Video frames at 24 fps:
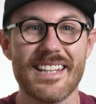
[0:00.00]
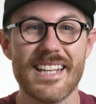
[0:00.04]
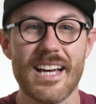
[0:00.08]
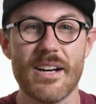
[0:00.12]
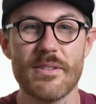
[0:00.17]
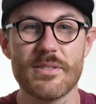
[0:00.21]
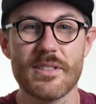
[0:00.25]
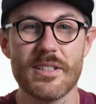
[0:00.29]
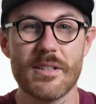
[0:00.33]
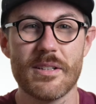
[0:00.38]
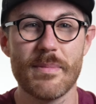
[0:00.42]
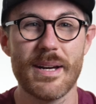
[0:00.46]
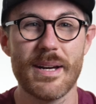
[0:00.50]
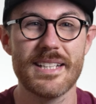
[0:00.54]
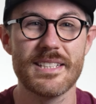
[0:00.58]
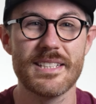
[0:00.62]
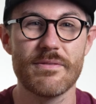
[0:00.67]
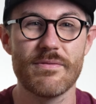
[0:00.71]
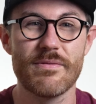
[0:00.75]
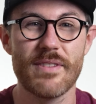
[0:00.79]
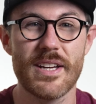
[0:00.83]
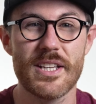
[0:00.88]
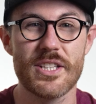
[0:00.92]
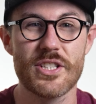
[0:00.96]
and that was an
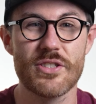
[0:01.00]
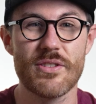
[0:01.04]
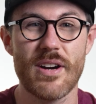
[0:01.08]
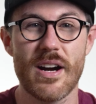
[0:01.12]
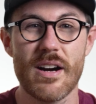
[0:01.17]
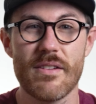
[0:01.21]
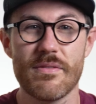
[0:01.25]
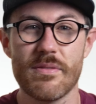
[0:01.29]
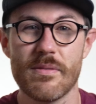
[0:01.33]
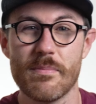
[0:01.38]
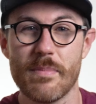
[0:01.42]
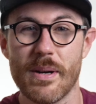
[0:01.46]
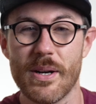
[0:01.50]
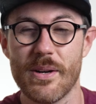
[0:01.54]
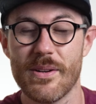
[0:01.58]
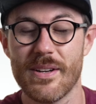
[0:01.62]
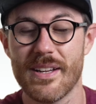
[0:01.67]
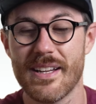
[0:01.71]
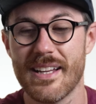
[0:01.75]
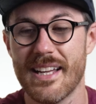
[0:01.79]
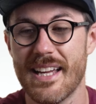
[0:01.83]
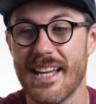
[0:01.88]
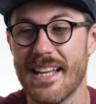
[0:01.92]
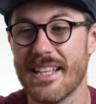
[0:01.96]
amazing venture out from
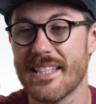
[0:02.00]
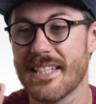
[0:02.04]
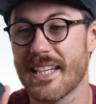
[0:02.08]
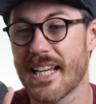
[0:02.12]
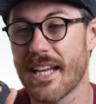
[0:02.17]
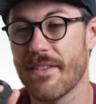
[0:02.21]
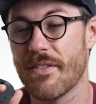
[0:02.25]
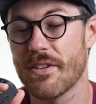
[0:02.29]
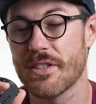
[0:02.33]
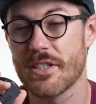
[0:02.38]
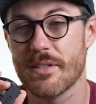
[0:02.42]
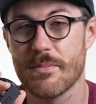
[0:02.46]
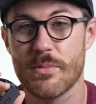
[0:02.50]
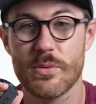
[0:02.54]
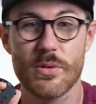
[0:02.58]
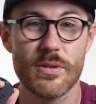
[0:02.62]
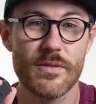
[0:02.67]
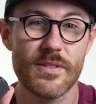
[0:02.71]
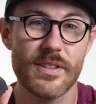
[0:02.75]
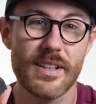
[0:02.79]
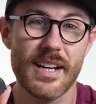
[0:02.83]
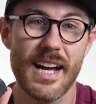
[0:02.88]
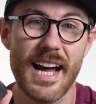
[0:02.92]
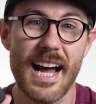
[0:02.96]
Polar to give us a more
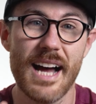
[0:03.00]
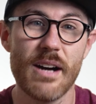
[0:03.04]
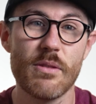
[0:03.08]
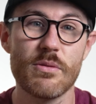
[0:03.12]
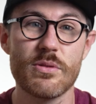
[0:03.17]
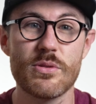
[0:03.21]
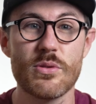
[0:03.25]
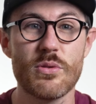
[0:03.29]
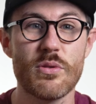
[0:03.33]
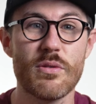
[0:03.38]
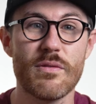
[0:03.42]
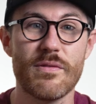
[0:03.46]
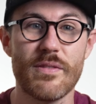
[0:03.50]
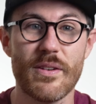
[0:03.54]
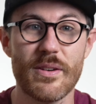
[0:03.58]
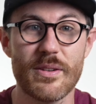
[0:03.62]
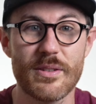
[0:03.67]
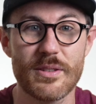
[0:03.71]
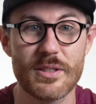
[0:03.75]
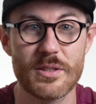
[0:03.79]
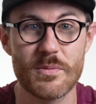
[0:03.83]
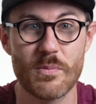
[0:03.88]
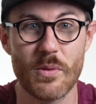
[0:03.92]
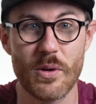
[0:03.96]
of an outdoor
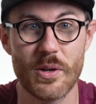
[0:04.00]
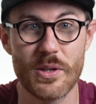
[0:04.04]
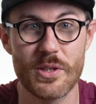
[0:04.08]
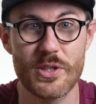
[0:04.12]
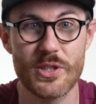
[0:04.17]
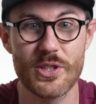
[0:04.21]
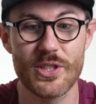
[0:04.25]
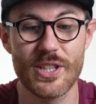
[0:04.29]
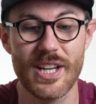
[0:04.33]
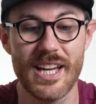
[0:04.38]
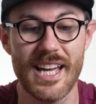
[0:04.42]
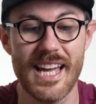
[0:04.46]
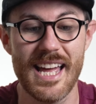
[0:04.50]
focused watch.